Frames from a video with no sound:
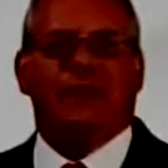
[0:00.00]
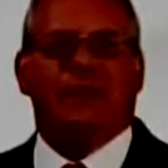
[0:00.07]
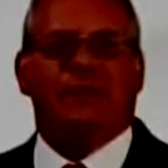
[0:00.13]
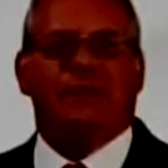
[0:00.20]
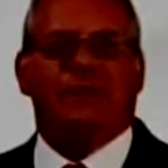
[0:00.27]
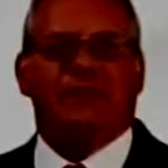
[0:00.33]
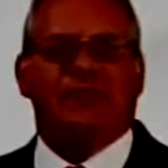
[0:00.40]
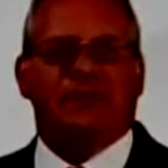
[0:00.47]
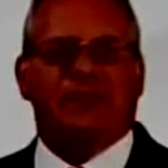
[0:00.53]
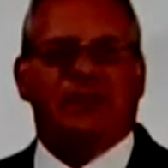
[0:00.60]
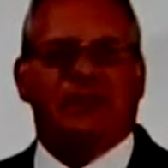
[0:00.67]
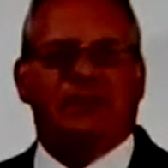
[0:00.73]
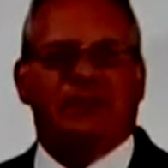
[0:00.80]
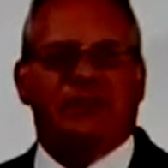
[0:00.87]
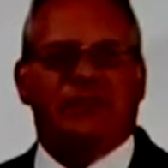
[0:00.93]
asbestos in
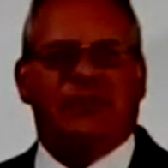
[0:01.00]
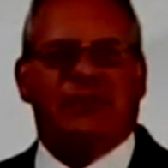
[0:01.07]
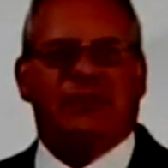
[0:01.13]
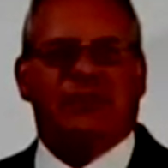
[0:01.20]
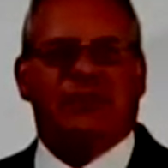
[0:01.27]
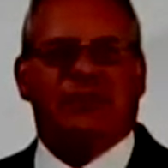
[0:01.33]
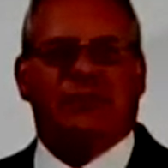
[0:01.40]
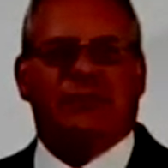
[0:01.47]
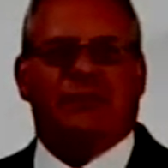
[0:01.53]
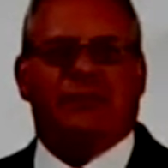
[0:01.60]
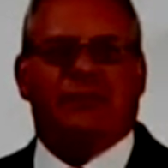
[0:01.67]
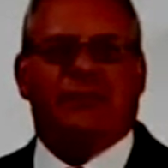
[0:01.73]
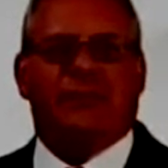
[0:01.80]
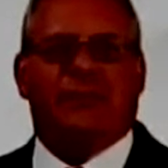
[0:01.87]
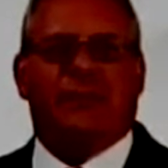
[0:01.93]
such facilities,
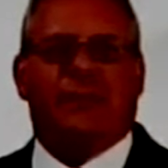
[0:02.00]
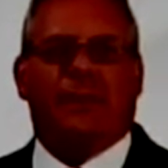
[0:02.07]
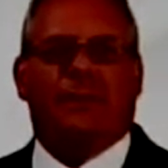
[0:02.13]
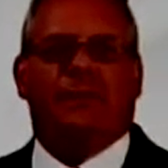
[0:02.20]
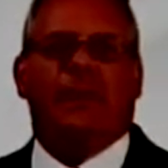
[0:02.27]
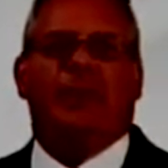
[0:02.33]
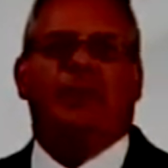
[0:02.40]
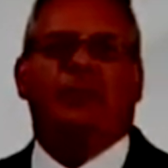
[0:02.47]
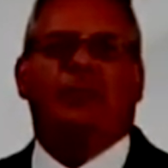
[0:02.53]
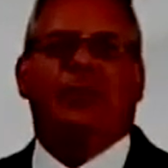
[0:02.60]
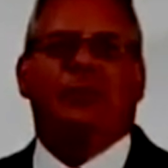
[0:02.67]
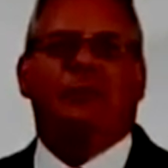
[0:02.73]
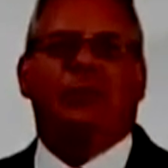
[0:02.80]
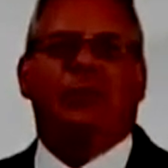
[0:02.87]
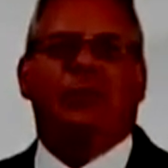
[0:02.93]
power
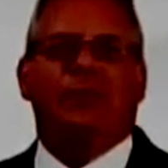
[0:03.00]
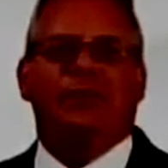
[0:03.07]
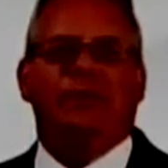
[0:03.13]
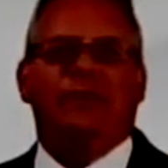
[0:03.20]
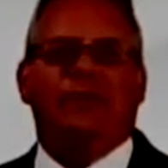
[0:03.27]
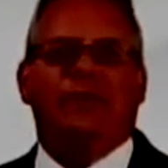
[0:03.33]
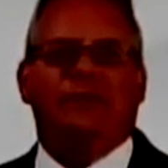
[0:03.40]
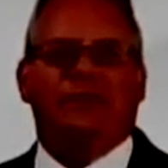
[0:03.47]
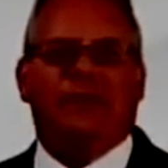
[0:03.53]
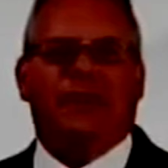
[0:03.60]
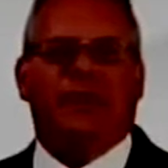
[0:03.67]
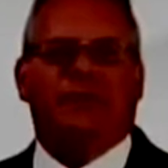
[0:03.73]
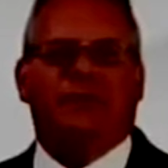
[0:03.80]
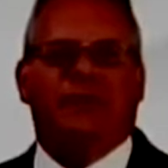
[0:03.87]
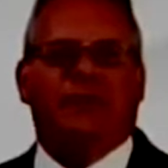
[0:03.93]
plant employees face an
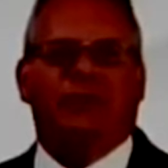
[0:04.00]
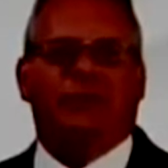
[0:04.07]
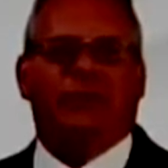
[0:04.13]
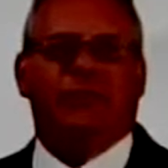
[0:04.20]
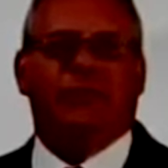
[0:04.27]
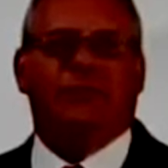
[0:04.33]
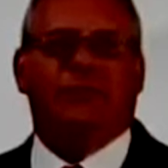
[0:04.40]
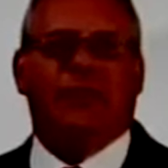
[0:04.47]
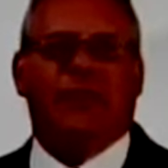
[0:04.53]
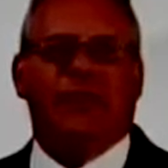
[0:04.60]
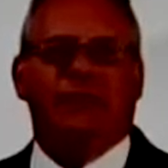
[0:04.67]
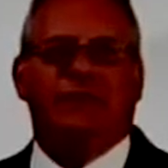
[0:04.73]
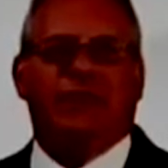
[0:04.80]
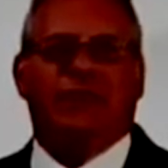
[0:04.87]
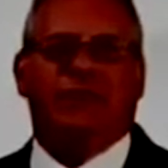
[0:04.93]
elevated risk of
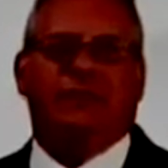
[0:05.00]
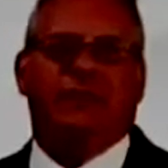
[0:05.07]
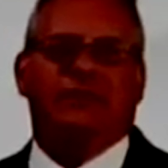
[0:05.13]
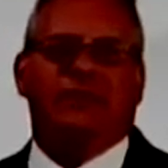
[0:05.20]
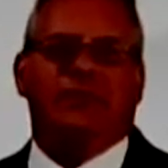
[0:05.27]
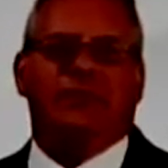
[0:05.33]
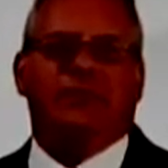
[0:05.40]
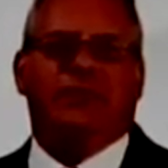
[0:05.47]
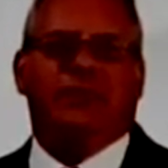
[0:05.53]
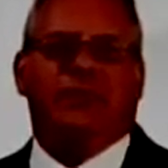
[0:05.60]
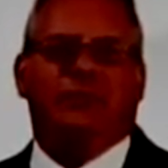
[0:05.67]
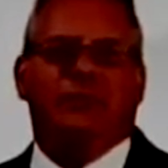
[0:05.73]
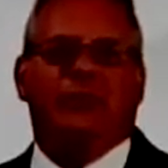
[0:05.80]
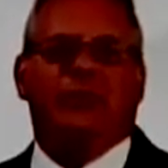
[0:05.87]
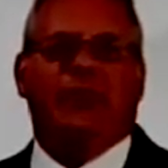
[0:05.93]
contracting
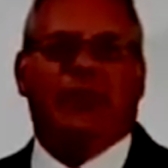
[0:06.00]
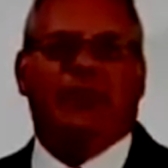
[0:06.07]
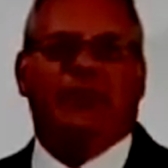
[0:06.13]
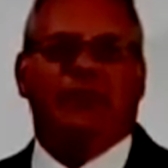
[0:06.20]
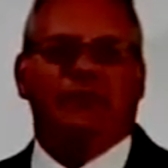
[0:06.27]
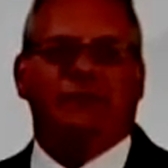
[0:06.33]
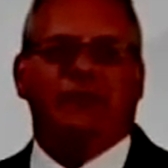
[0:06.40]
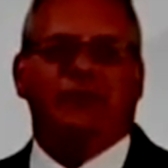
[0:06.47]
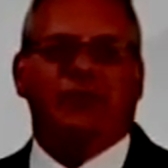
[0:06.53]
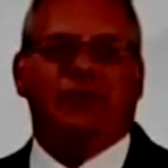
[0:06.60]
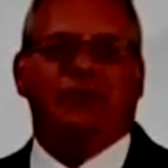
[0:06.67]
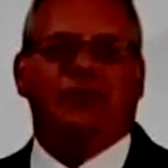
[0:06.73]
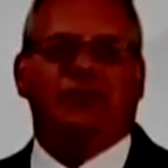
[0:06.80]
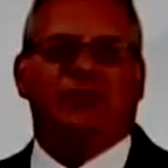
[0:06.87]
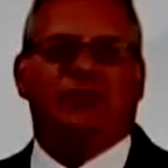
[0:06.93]
mesothelioma and
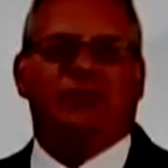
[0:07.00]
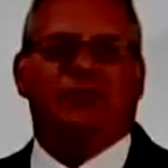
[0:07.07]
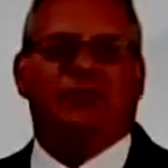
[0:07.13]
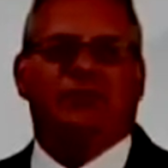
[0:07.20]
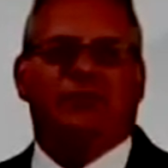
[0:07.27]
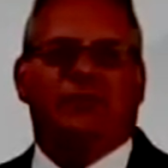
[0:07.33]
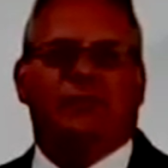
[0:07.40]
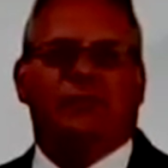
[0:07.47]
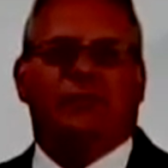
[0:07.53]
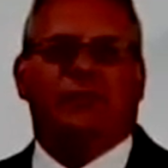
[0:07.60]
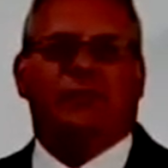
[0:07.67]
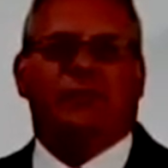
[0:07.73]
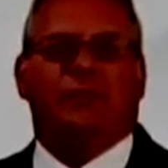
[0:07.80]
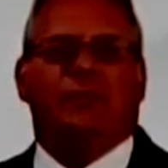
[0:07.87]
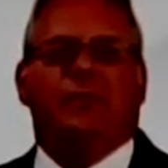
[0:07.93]
asbestosis.
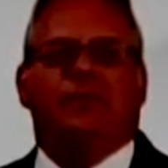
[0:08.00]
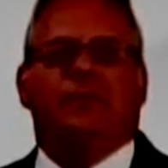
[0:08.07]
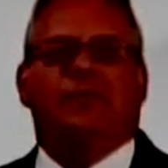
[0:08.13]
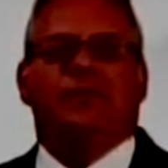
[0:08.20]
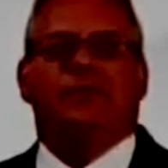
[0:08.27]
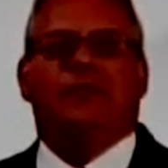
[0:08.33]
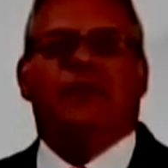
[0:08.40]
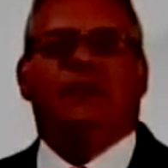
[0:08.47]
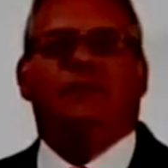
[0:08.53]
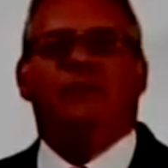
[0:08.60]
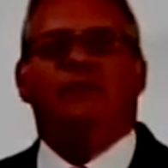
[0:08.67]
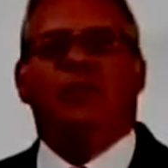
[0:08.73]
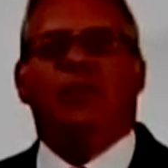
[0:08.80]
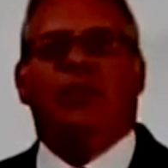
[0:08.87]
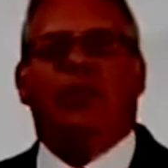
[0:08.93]
This fact
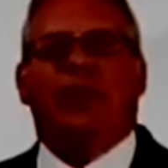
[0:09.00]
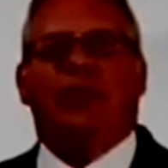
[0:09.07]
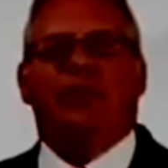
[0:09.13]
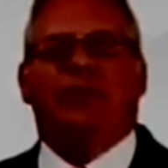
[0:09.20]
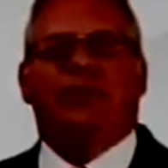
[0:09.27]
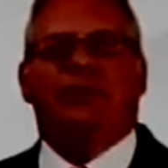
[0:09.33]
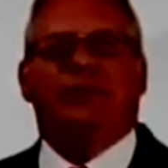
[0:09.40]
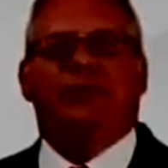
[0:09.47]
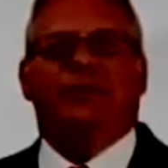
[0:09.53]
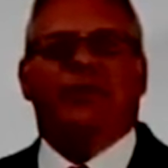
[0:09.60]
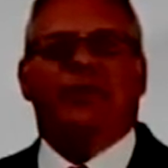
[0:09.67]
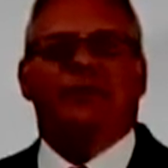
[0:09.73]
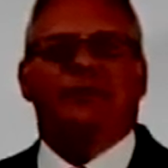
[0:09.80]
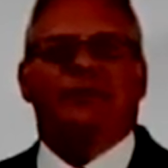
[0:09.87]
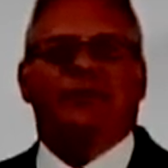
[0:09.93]
was borne out in a
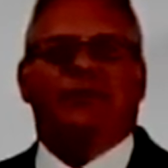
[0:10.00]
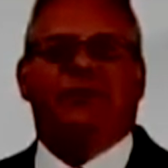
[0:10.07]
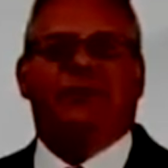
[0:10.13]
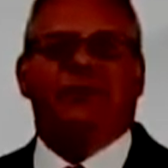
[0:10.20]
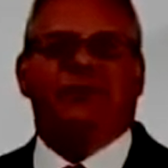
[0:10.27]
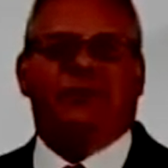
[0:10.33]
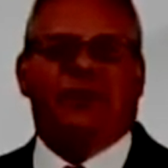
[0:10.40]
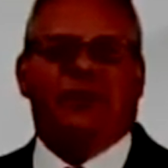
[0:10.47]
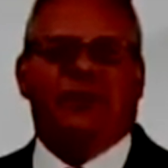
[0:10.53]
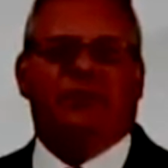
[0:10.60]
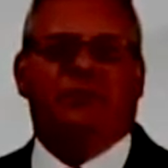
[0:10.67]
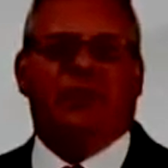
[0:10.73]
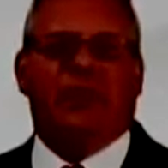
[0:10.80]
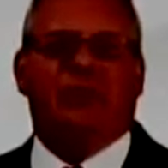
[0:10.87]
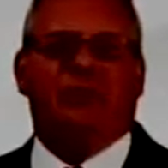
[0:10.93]
2003 study
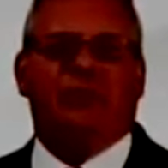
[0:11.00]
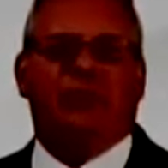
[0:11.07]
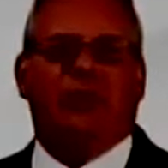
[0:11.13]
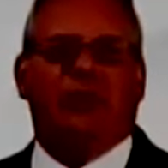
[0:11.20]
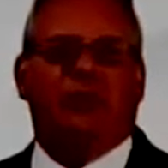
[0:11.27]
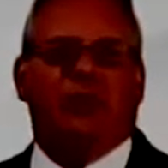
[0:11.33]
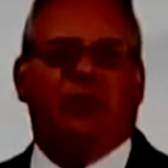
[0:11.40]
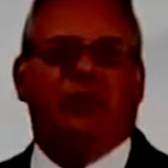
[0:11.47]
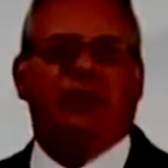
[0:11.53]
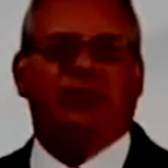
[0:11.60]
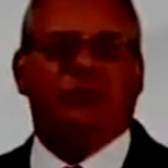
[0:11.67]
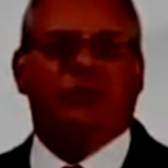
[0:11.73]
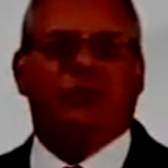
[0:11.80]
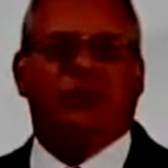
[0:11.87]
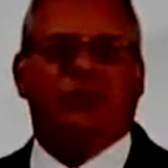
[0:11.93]
of power plant
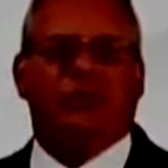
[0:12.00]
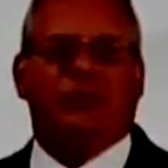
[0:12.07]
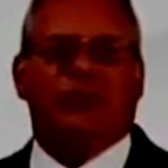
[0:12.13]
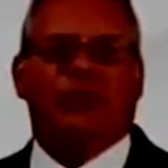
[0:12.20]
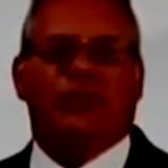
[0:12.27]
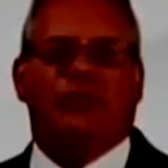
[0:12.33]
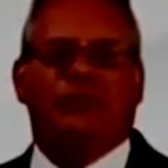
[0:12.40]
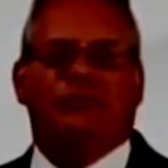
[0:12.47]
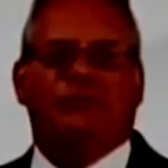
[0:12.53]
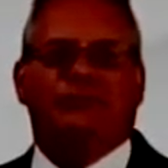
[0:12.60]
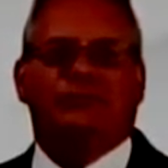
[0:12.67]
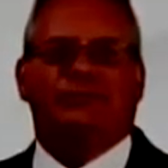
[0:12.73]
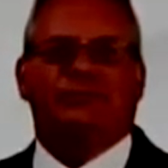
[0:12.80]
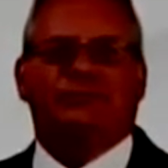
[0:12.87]
workers in Puerto Rico.